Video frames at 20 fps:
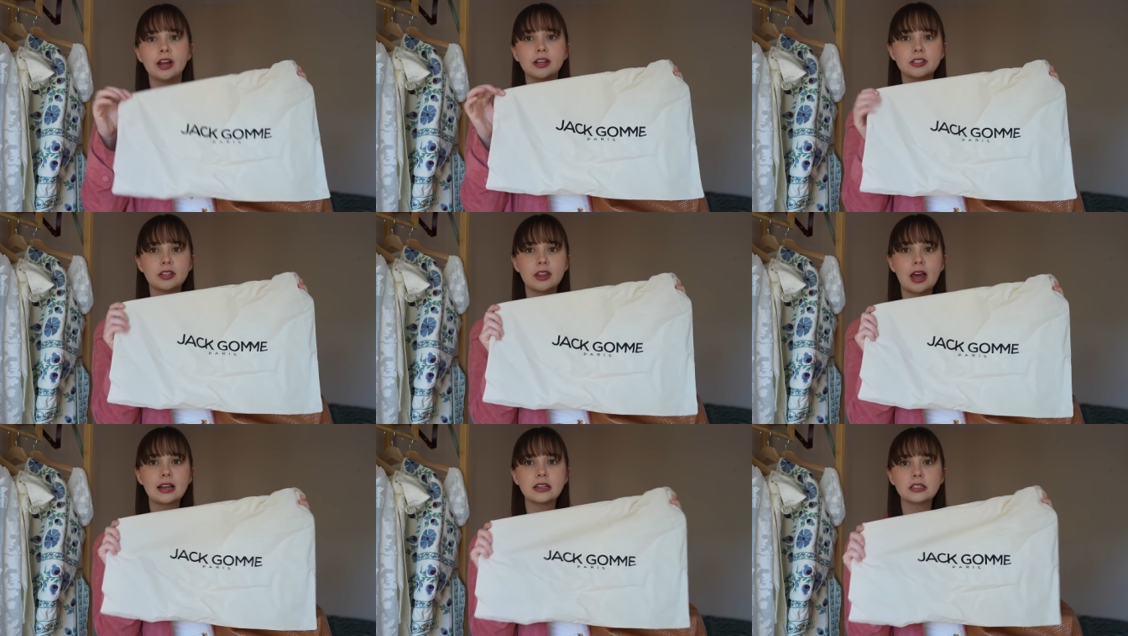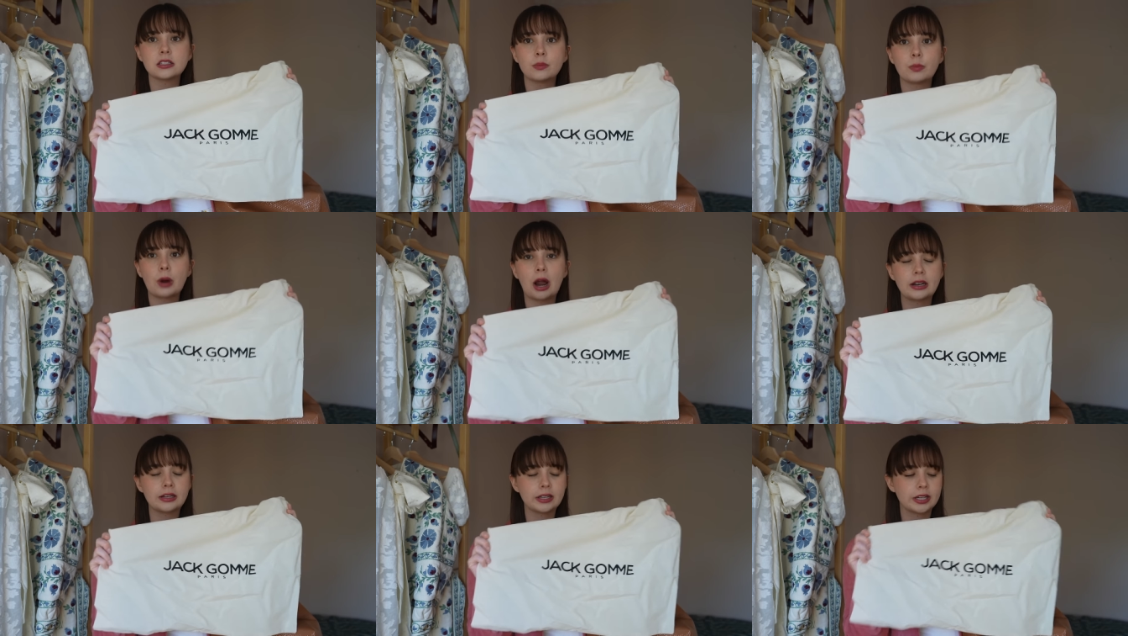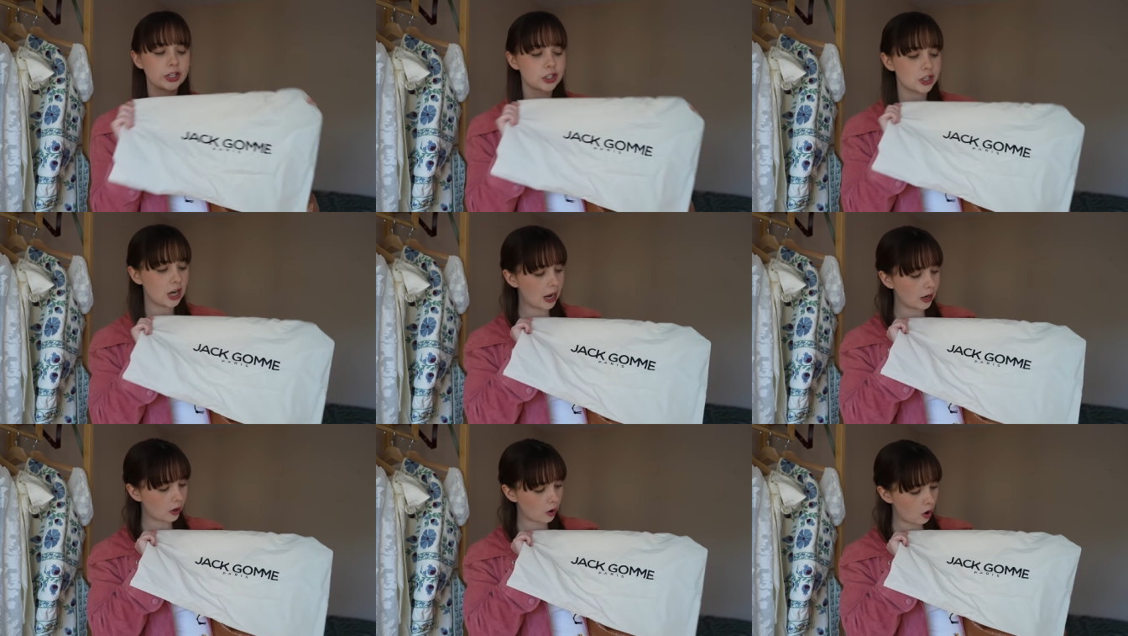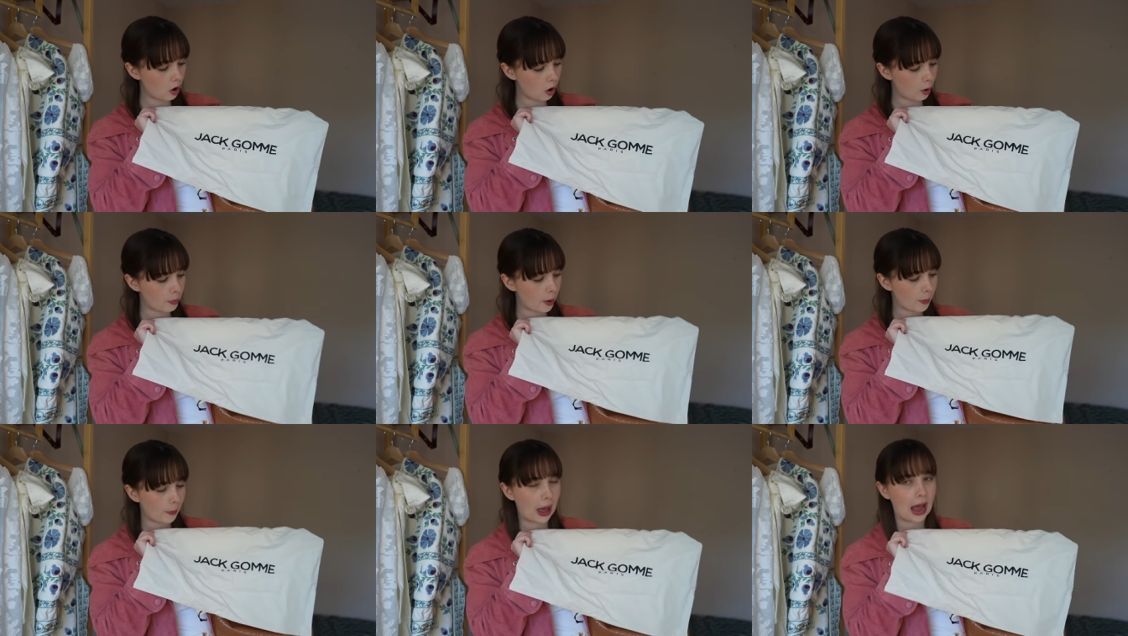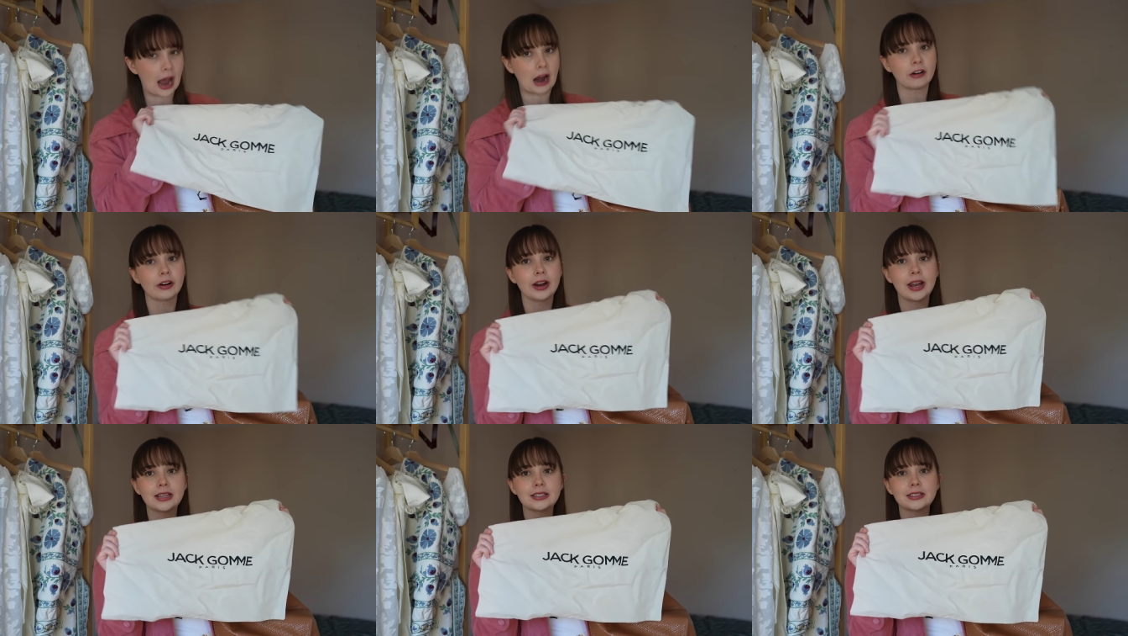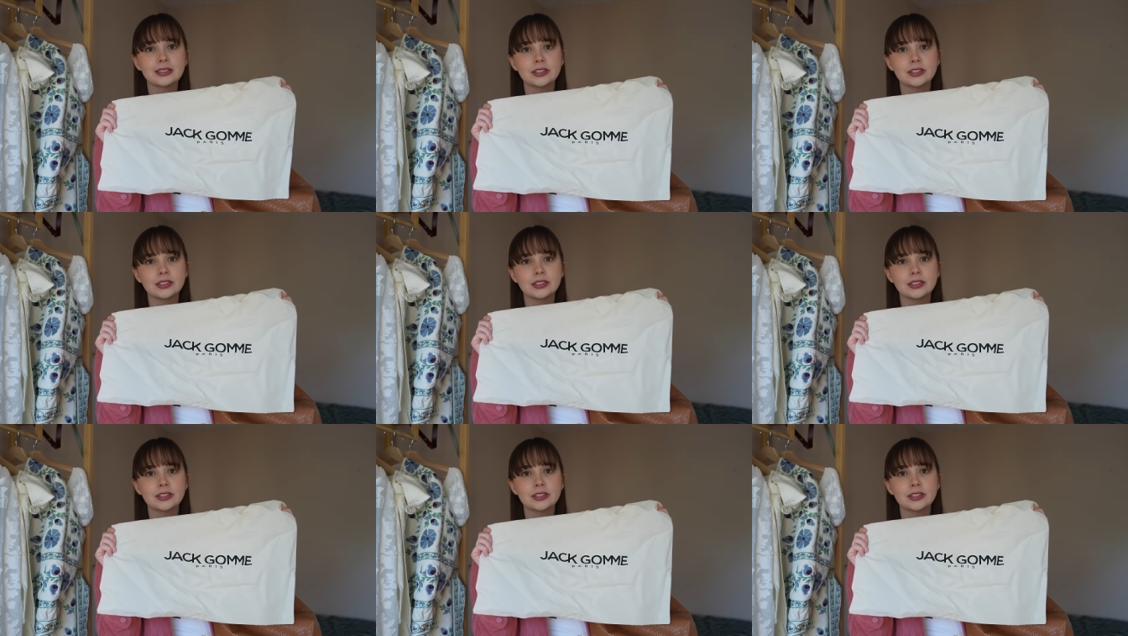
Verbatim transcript: So that is the branding Jack Gomme Paris.